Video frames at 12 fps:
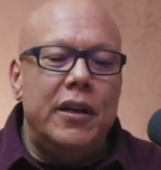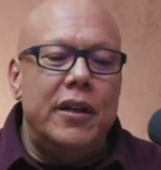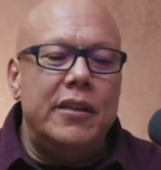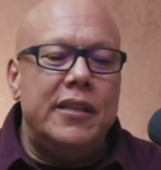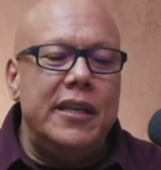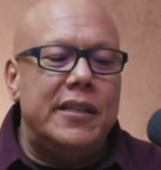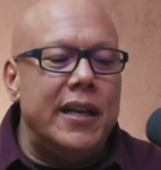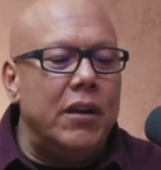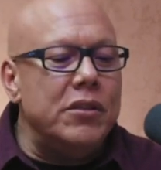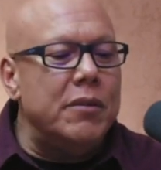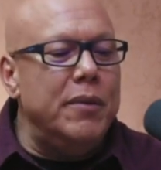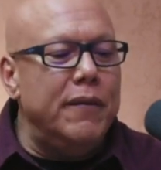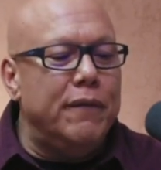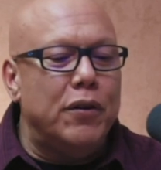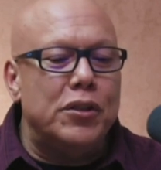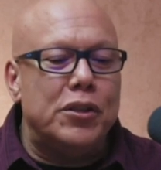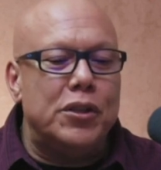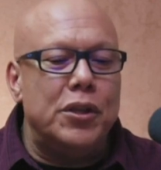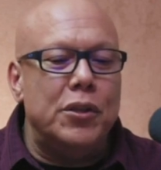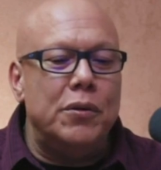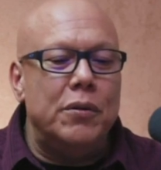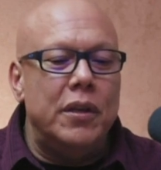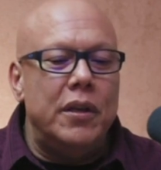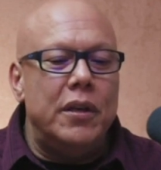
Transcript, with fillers: is he tells him in verse two,